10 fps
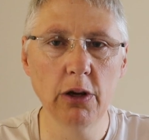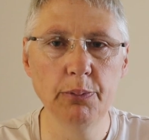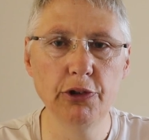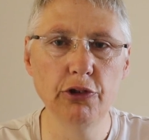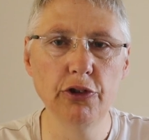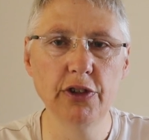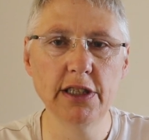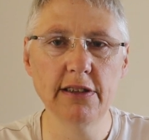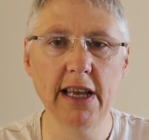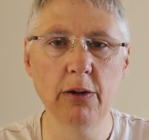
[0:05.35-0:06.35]
that I'm
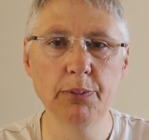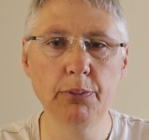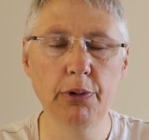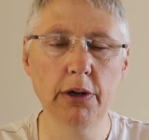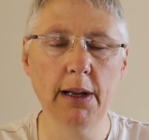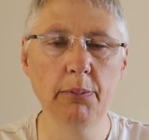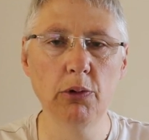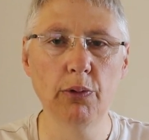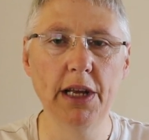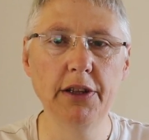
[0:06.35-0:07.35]
producing to help you program
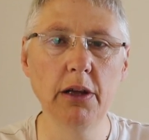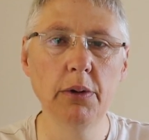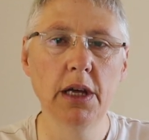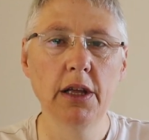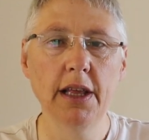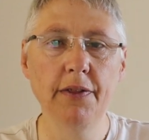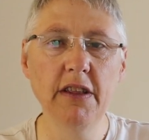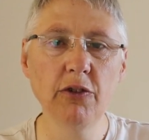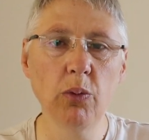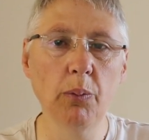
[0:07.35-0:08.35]
your radio, in
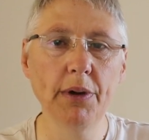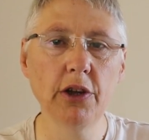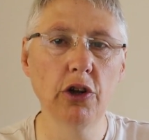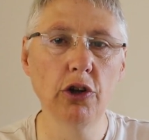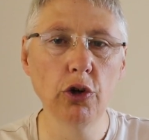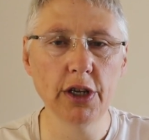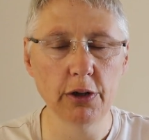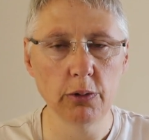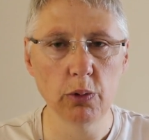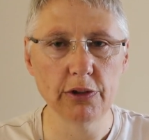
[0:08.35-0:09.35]
this one we're going to
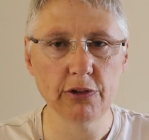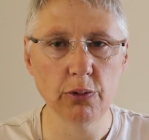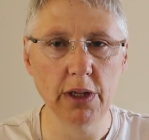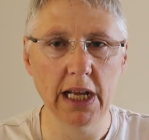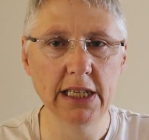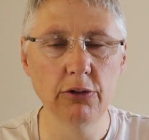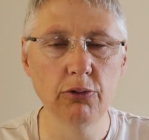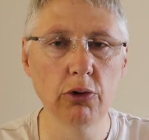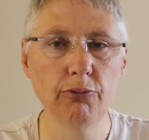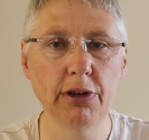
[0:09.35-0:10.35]
look at what's called
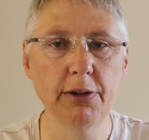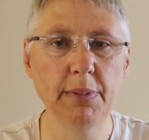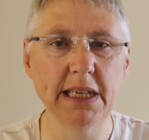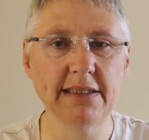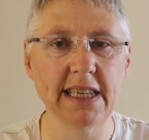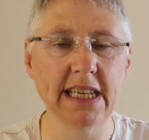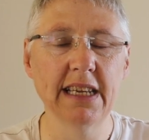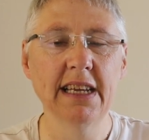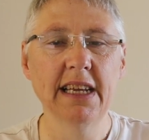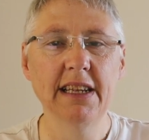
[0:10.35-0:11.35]
aileron rudder
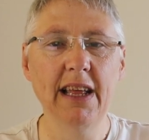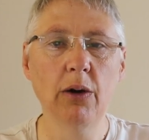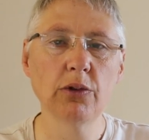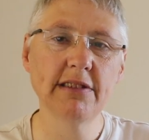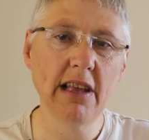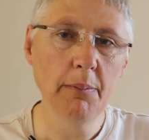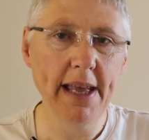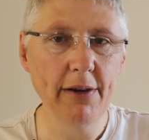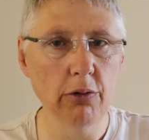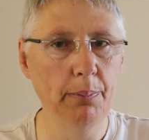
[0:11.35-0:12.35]
mixing. Now some
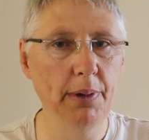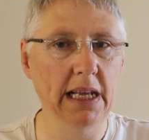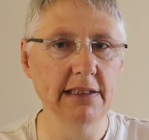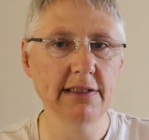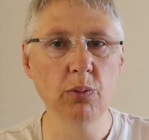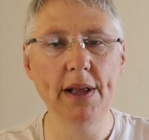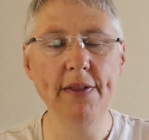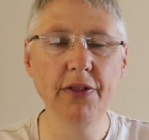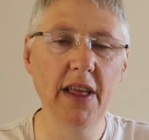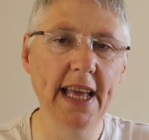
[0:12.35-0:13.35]
aeroplanes,
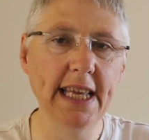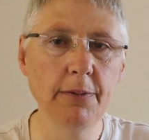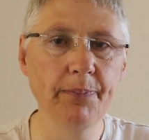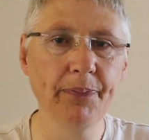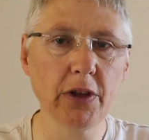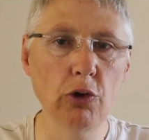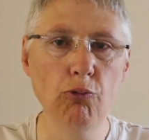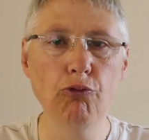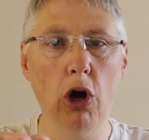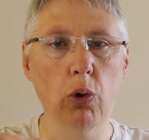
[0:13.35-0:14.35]
when they
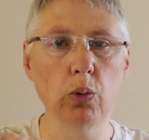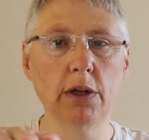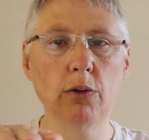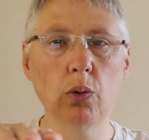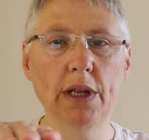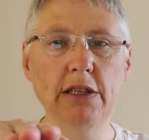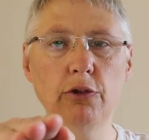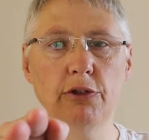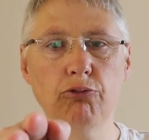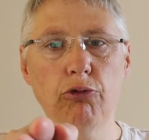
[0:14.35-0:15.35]
you roll, all they
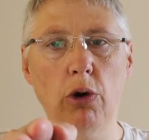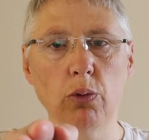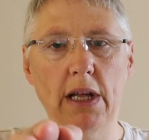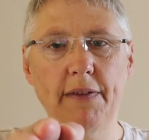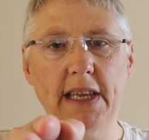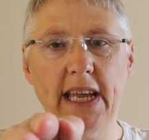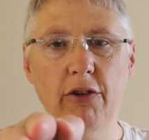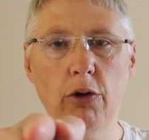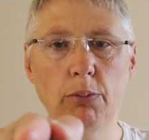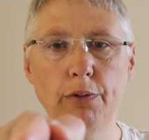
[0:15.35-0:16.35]
do is roll and they
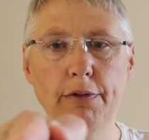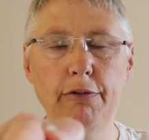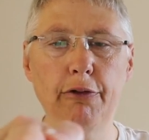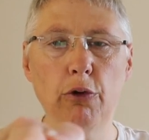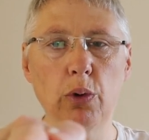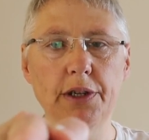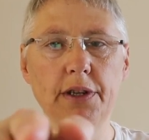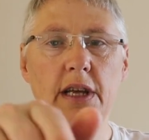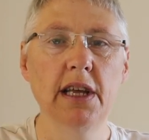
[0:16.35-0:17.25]
carry on moving forward